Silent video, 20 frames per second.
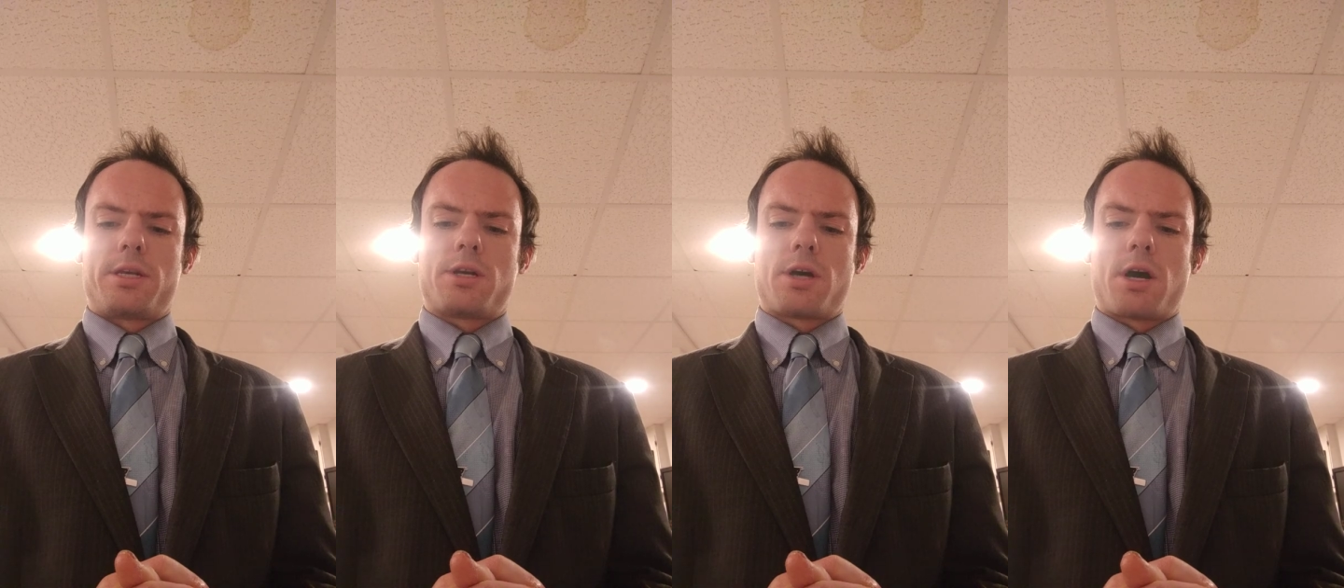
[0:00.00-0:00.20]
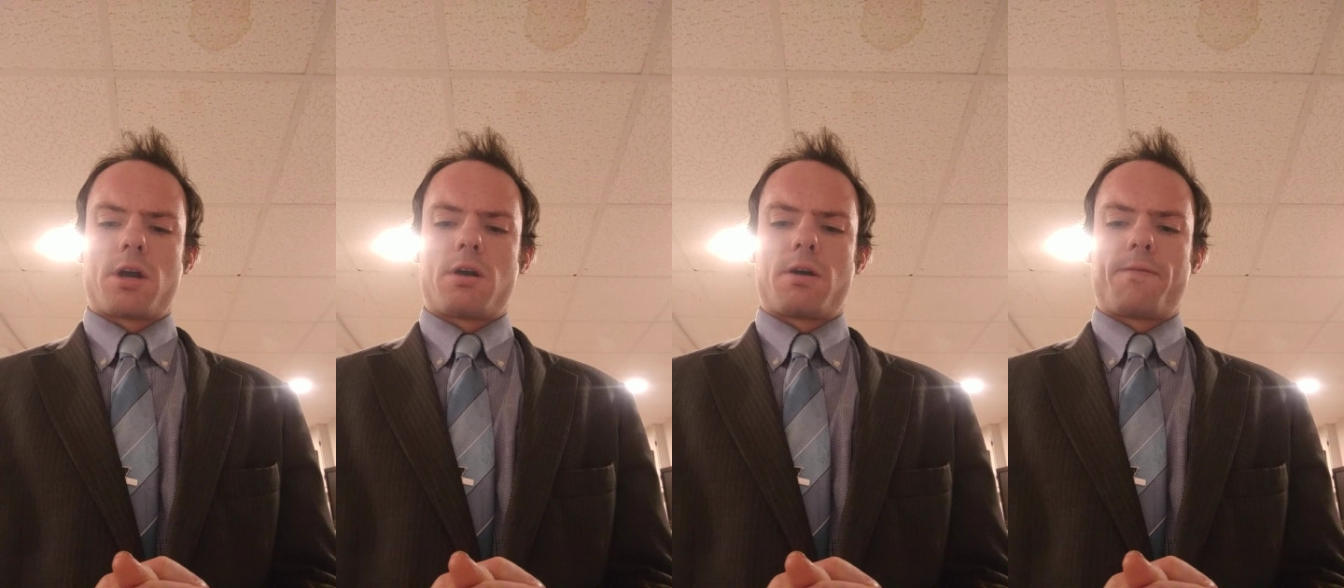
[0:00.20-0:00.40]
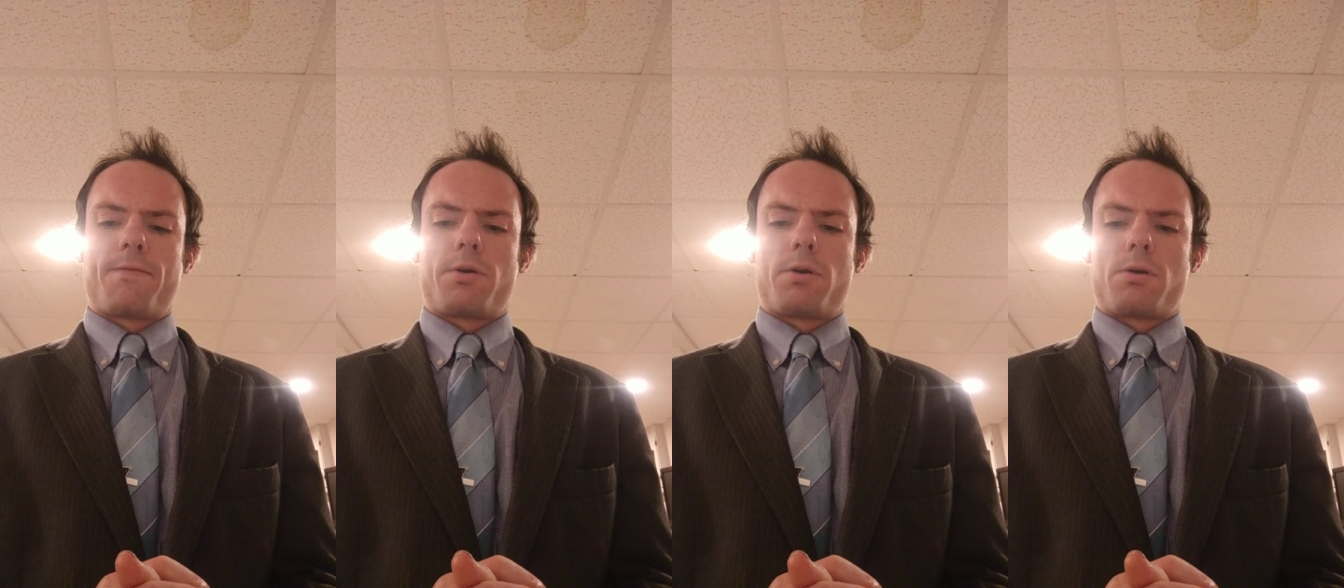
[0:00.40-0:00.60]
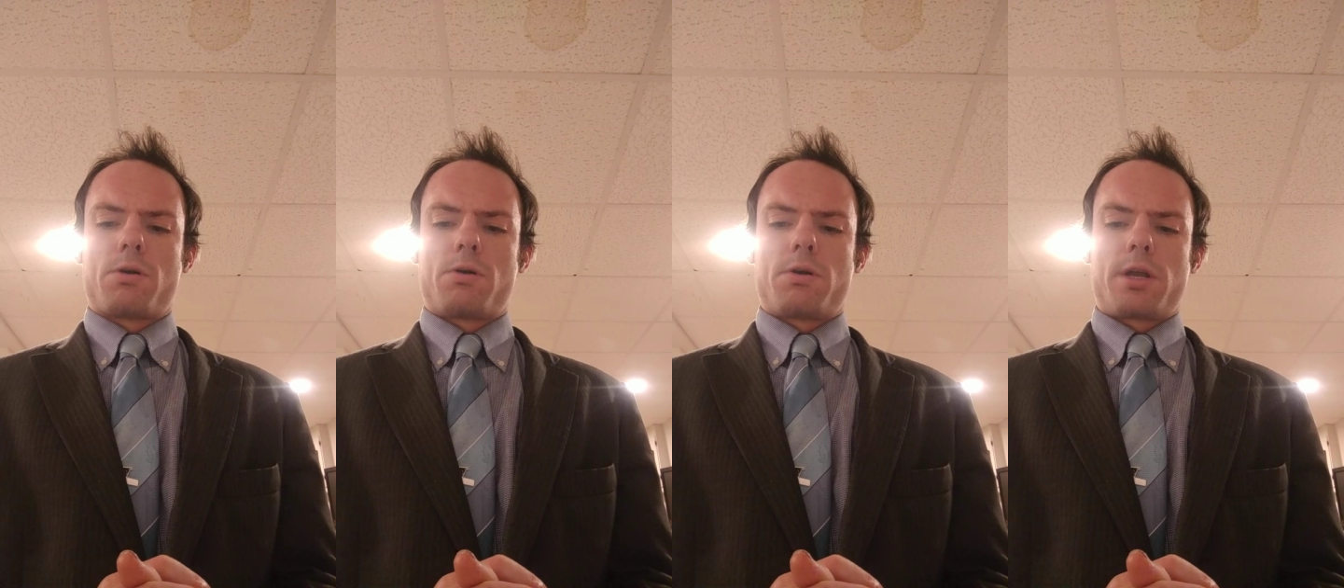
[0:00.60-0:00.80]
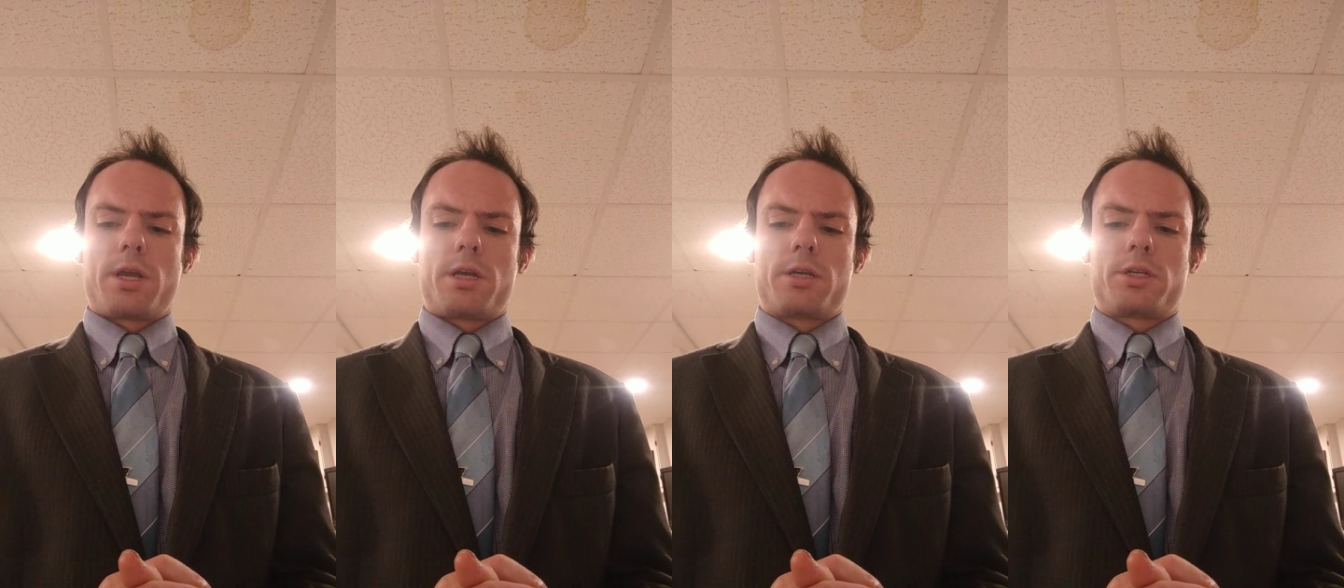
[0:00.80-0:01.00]
daughter of
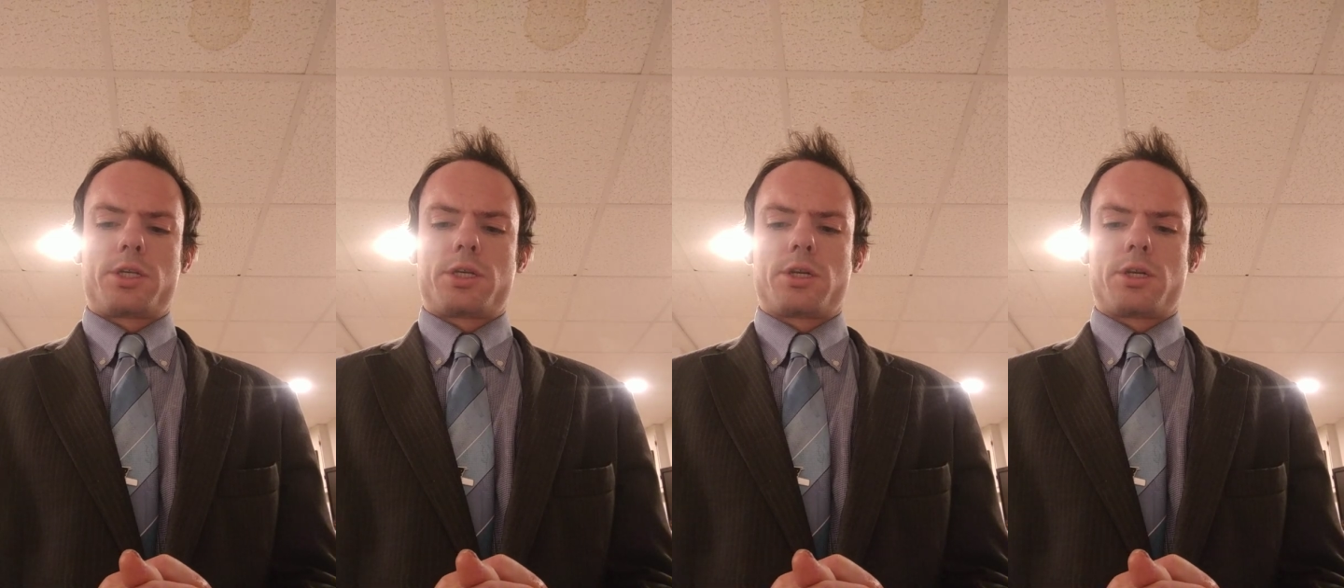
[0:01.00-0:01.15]
Herodias,